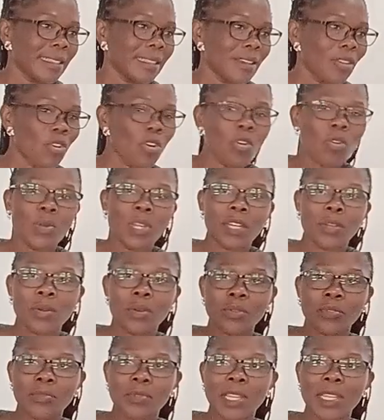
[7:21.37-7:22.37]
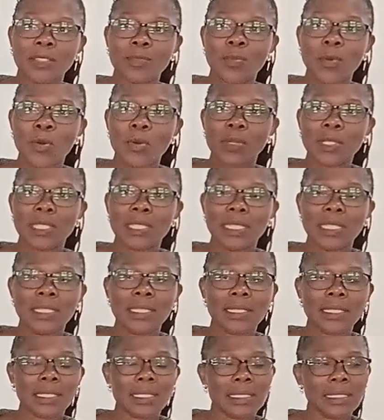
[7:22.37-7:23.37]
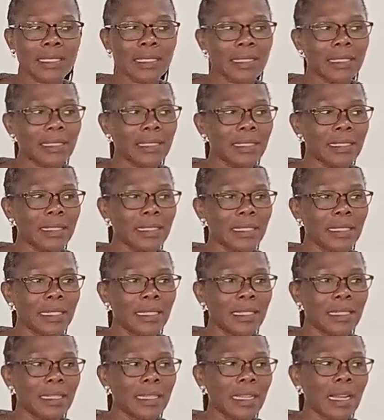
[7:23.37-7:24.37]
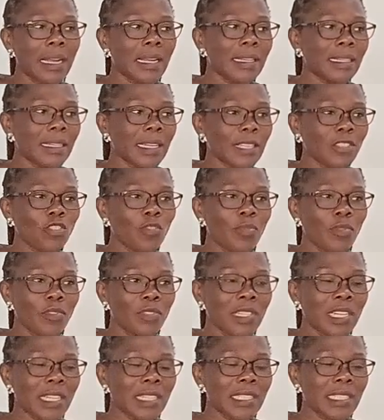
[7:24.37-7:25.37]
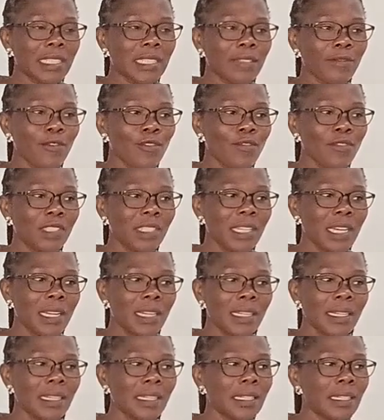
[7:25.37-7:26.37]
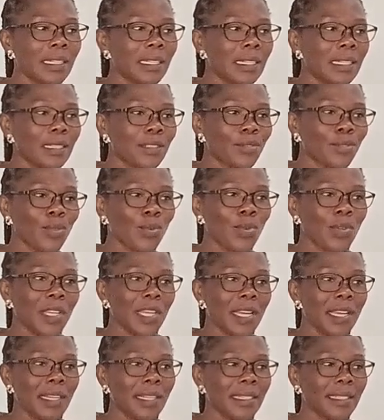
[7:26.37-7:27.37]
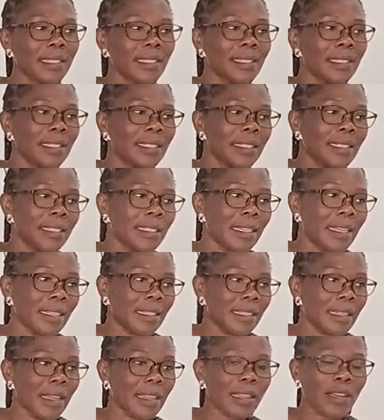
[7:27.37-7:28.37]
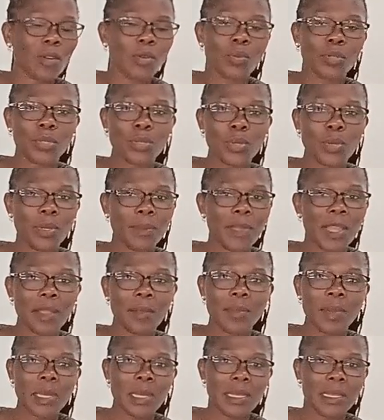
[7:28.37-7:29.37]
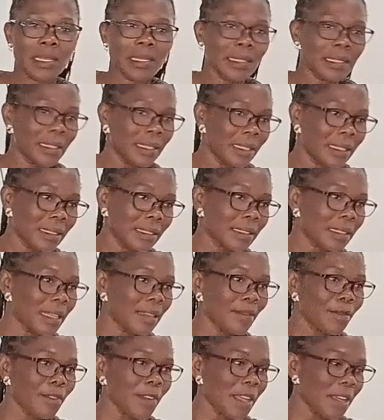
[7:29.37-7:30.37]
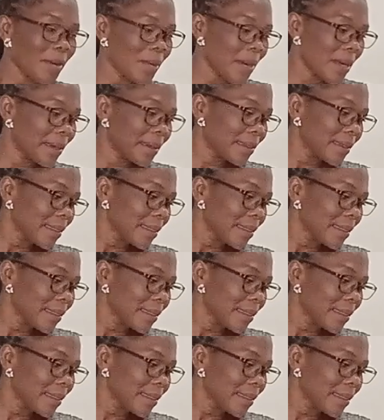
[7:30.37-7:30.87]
All we know to export is agricultural products, forage, soya, and other cotton, maybe sunflower.